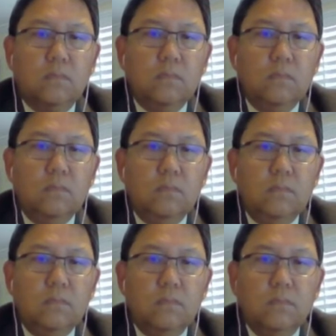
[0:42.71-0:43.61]

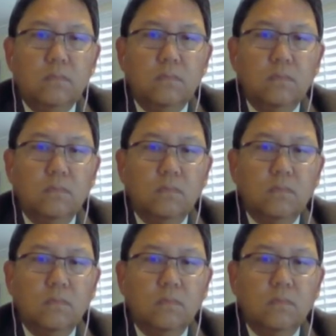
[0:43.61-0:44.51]

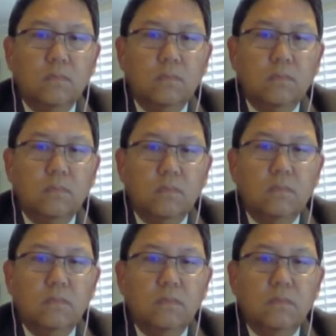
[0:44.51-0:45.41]

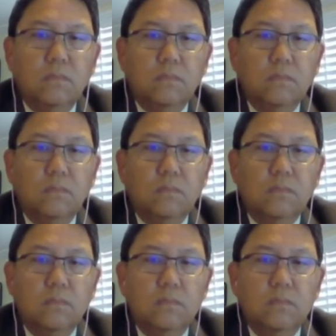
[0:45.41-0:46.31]

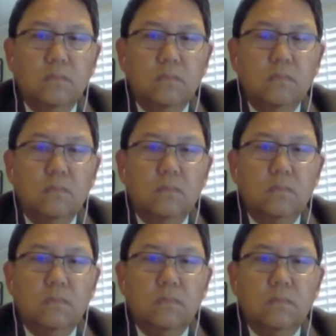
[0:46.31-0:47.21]

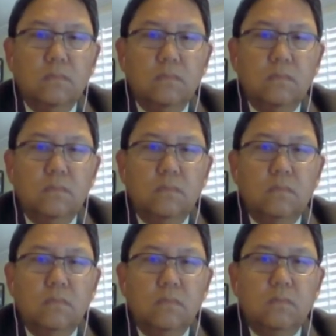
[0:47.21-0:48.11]

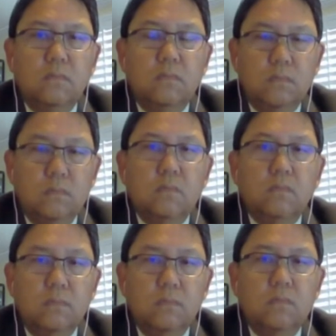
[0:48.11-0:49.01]

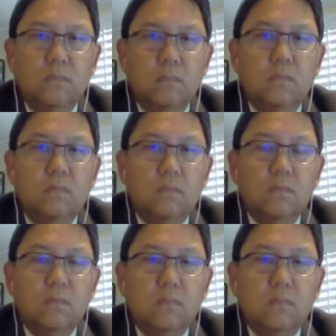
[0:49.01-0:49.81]
(silent)